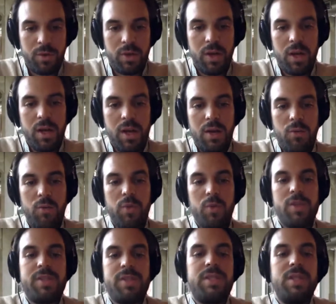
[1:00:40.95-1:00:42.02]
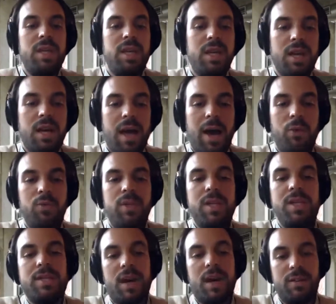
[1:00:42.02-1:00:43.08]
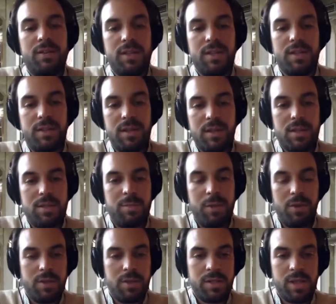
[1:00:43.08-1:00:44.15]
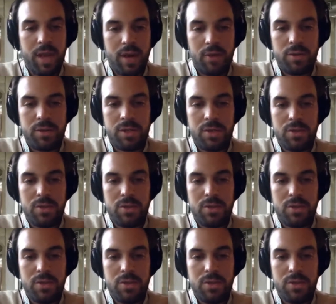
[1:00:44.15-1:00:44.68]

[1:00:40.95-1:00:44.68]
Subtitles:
But we will see how these artists experience doubts.